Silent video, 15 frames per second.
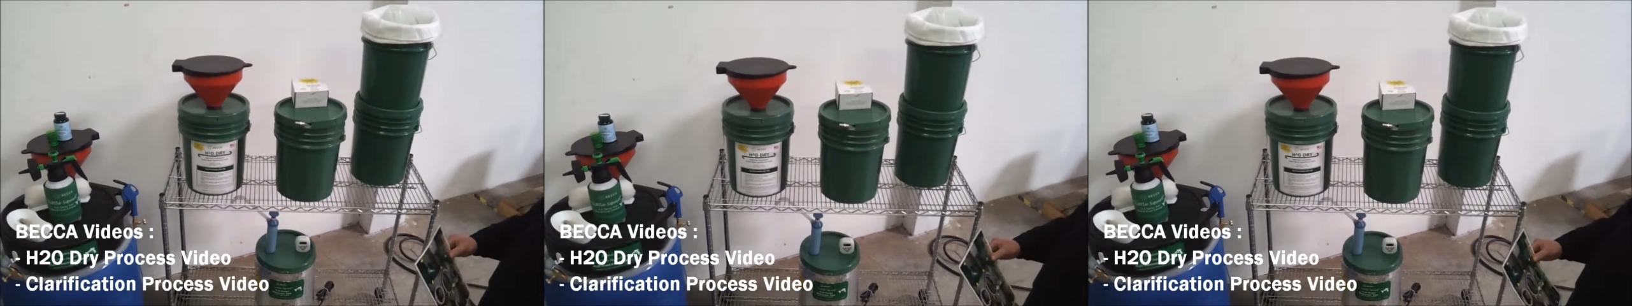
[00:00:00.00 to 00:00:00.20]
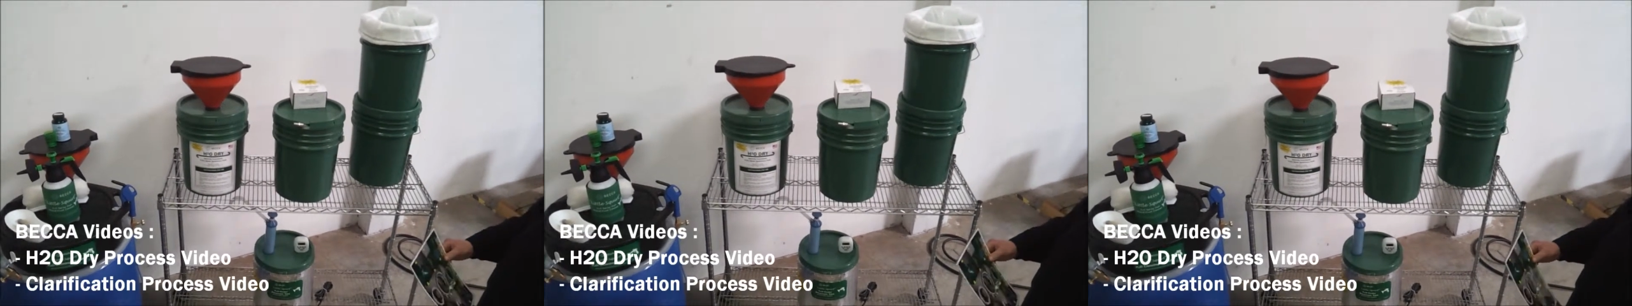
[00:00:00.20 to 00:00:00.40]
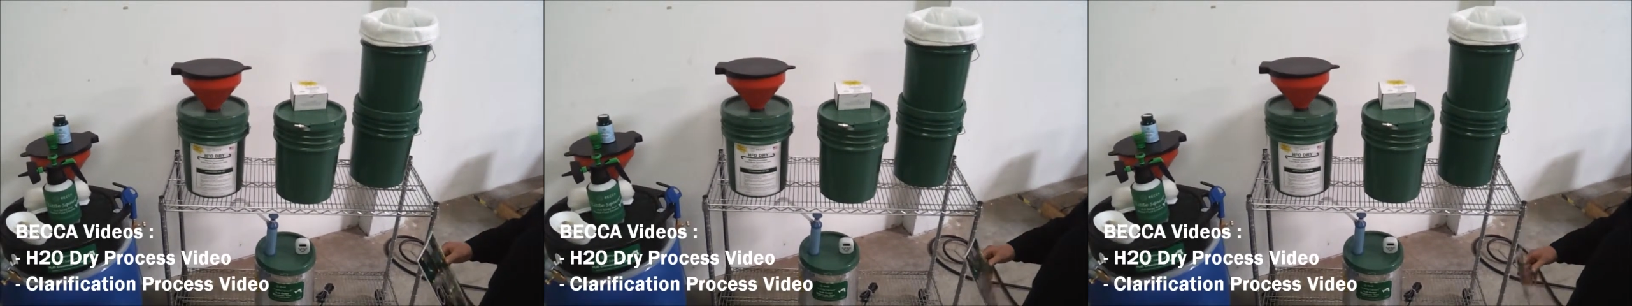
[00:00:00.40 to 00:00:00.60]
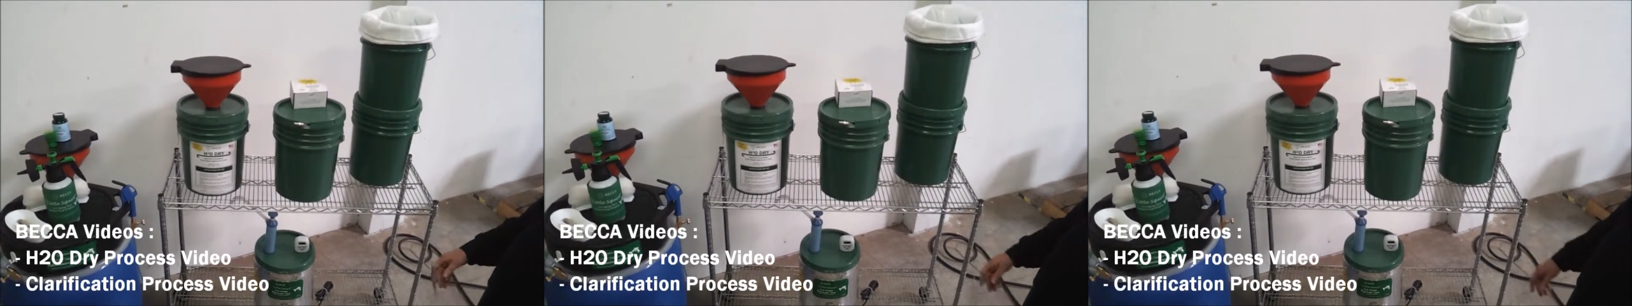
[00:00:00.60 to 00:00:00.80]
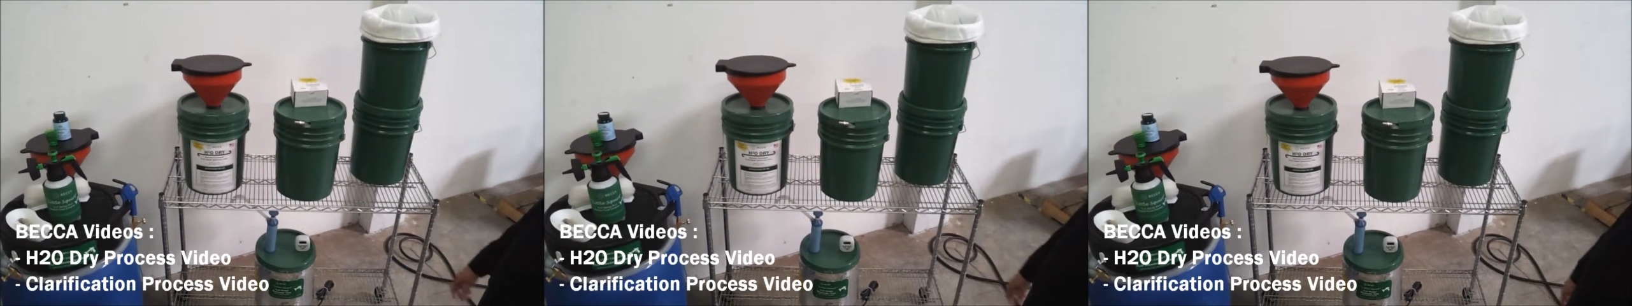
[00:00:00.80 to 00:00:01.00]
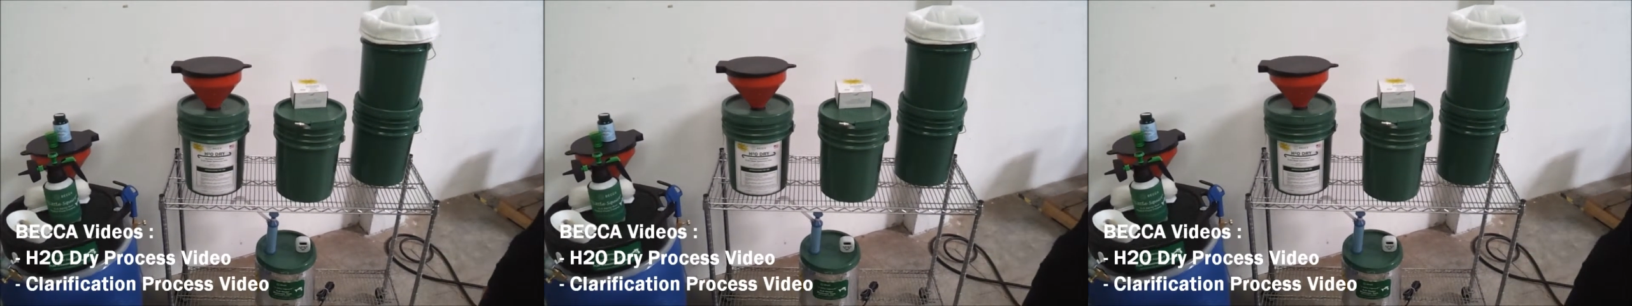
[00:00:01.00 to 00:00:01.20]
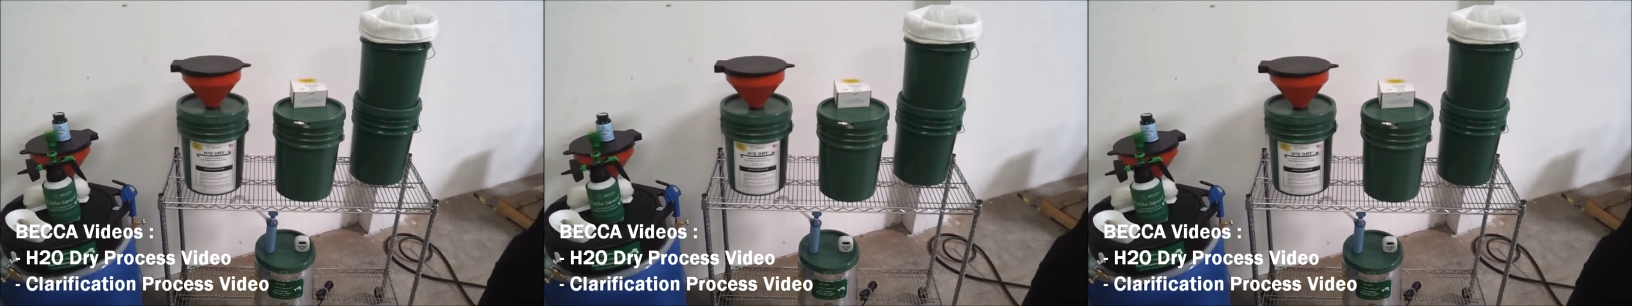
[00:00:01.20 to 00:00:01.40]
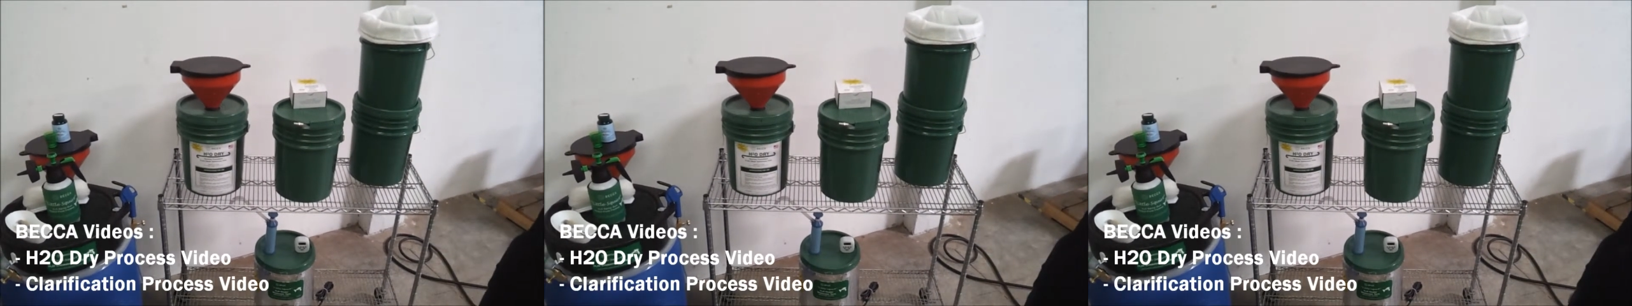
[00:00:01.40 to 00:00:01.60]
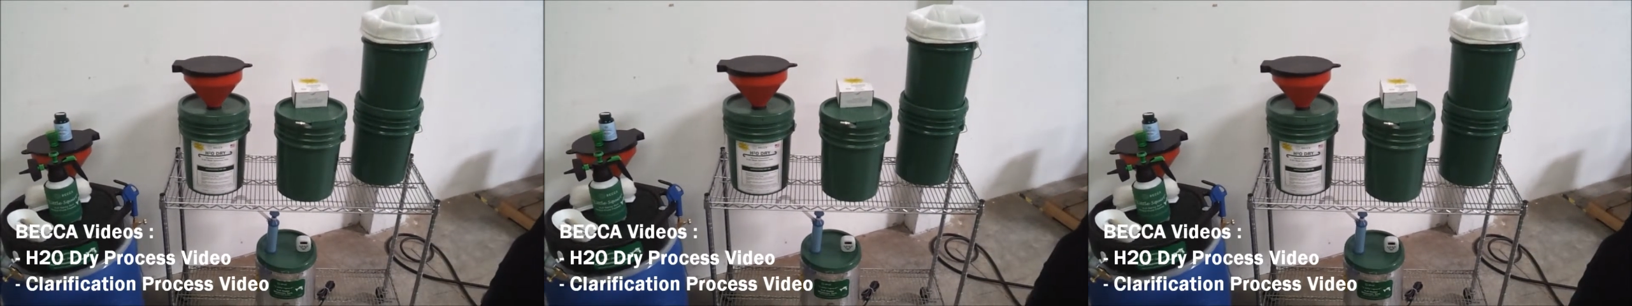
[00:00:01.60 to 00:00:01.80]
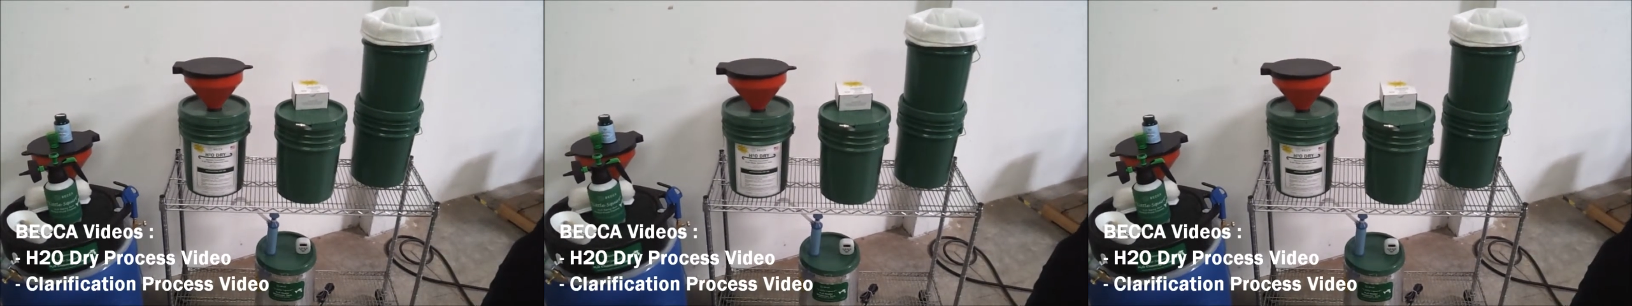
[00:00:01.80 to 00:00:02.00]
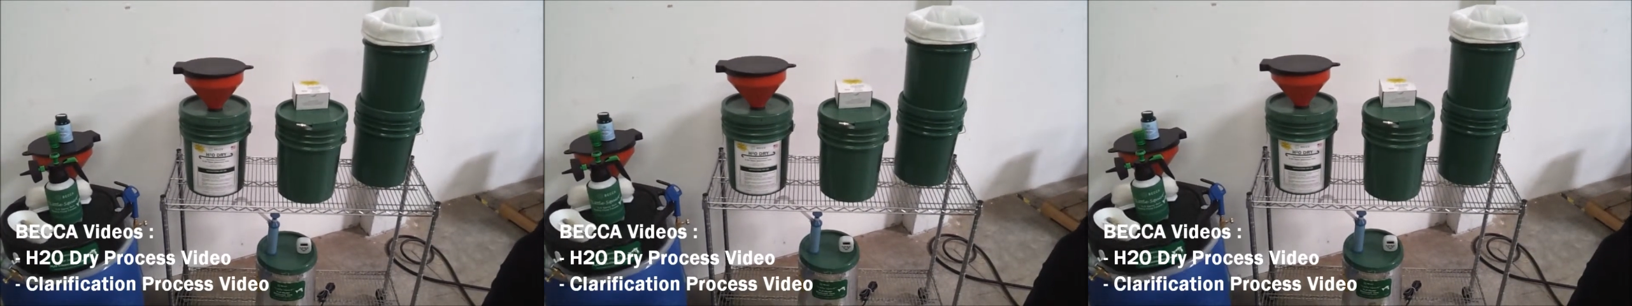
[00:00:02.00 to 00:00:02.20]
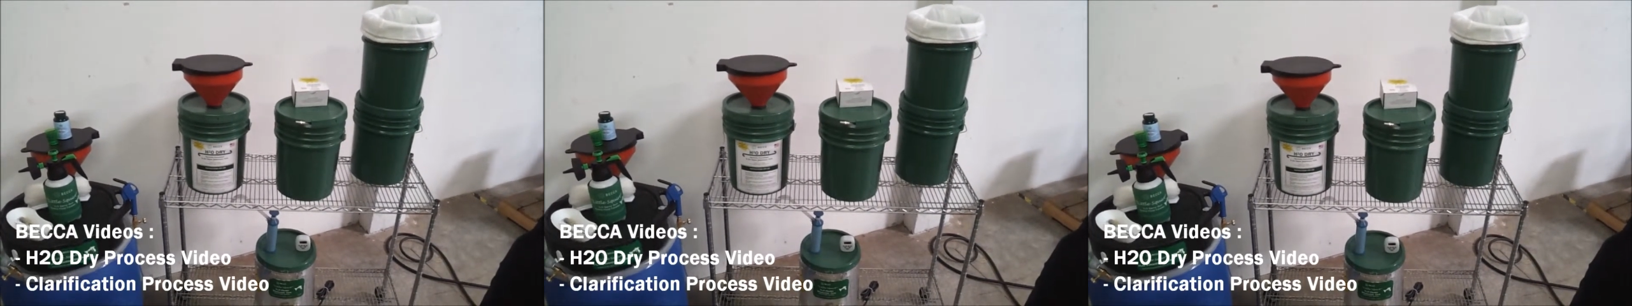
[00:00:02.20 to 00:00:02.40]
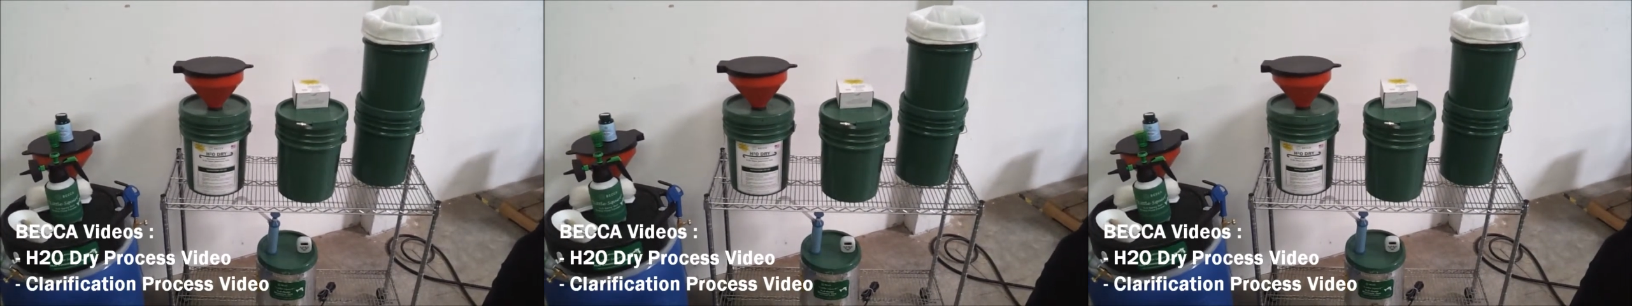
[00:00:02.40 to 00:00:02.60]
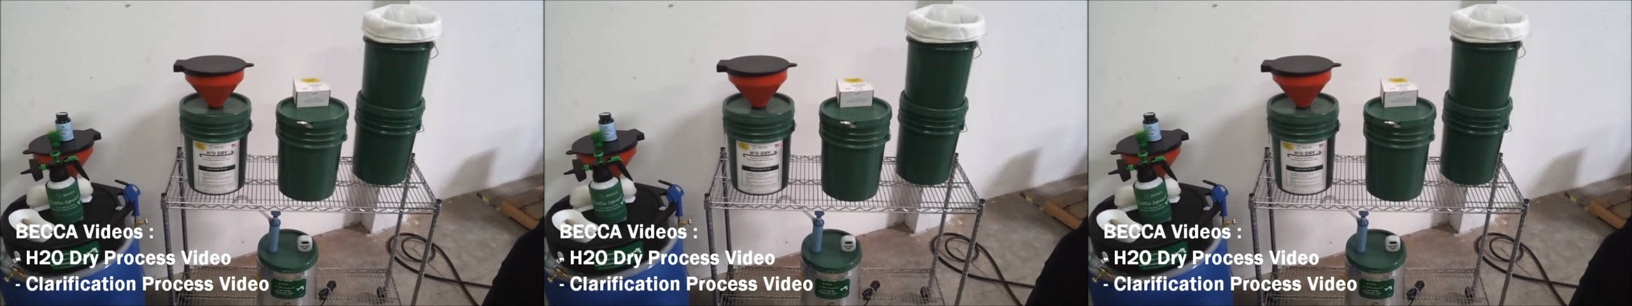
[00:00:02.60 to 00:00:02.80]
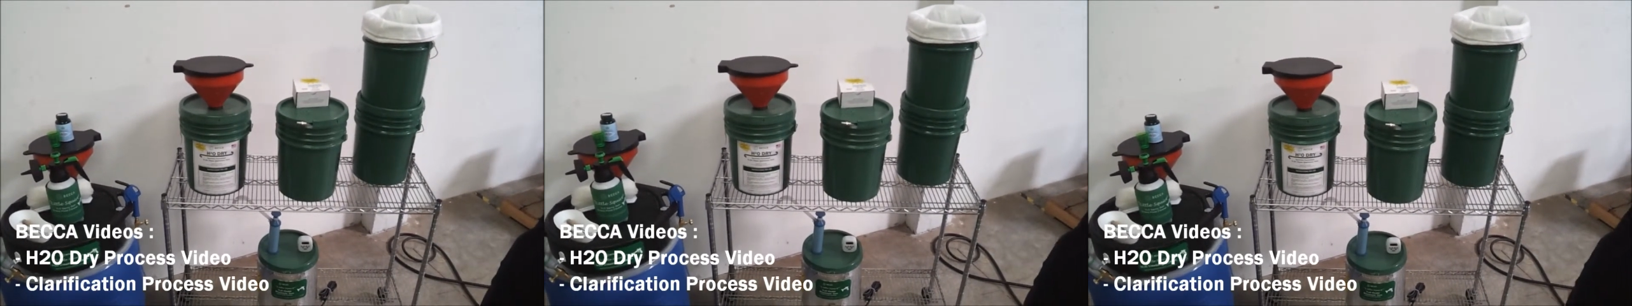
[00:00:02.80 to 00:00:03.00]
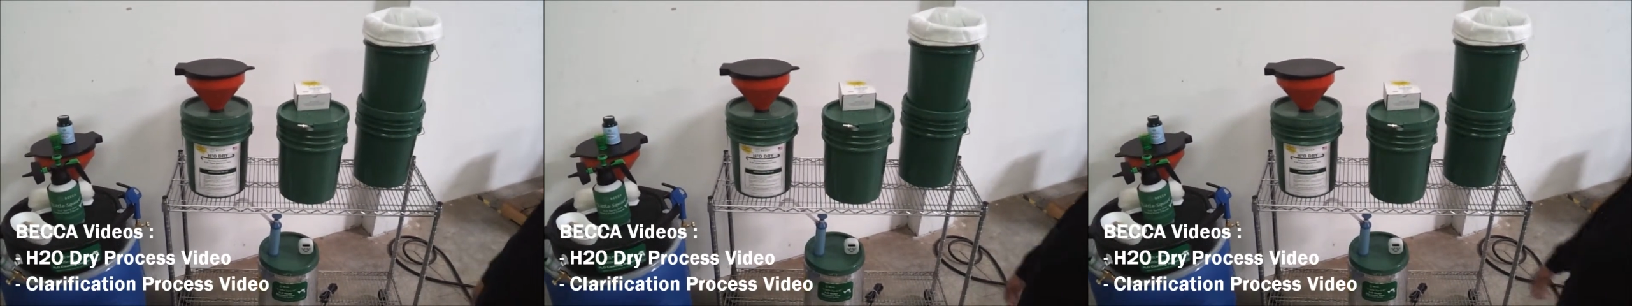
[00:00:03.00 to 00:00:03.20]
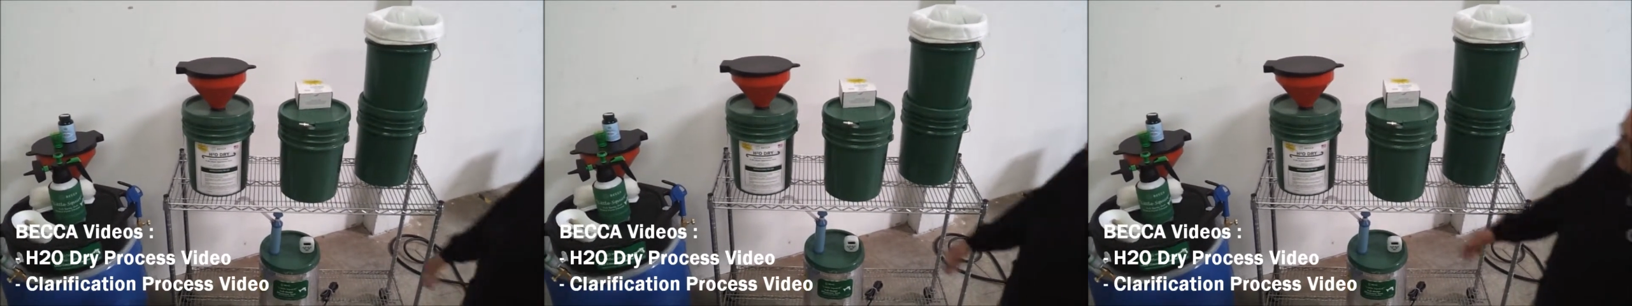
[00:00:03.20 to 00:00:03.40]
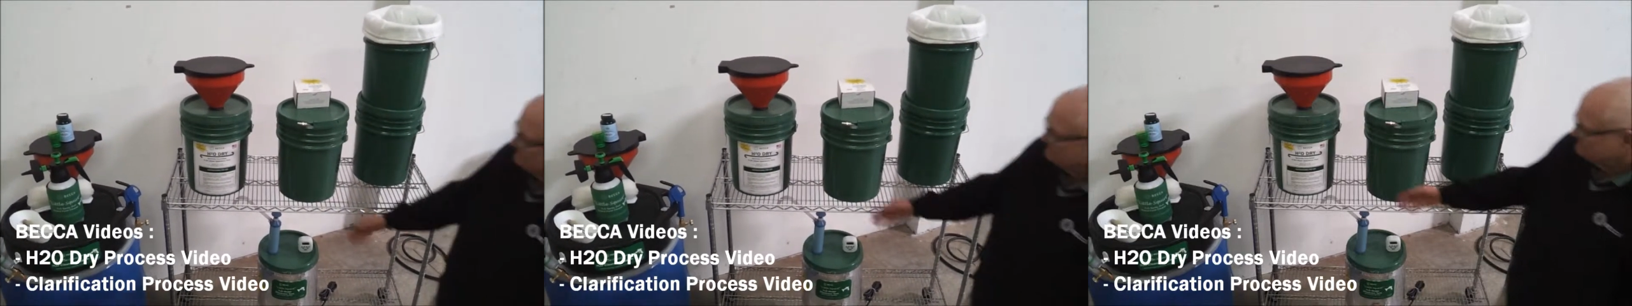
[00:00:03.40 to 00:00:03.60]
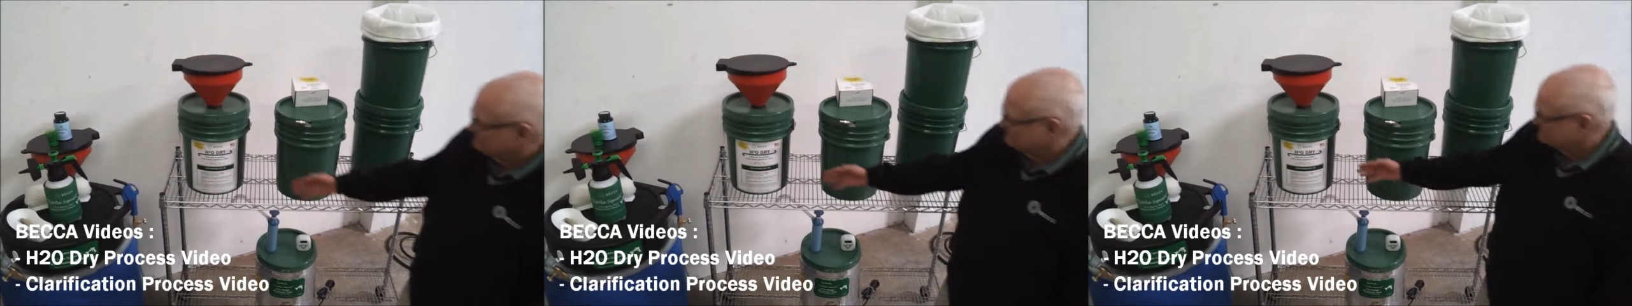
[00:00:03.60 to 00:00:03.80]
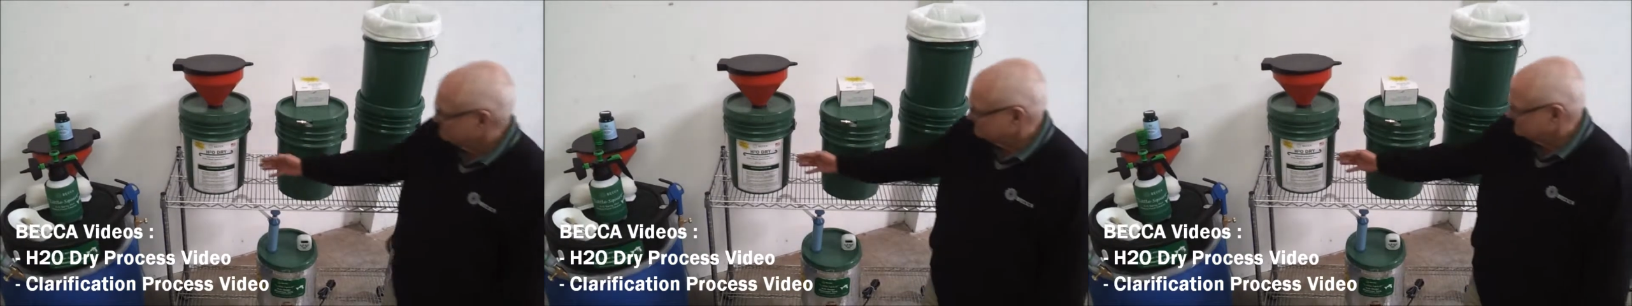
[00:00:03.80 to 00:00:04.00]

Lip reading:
(no speaker visible)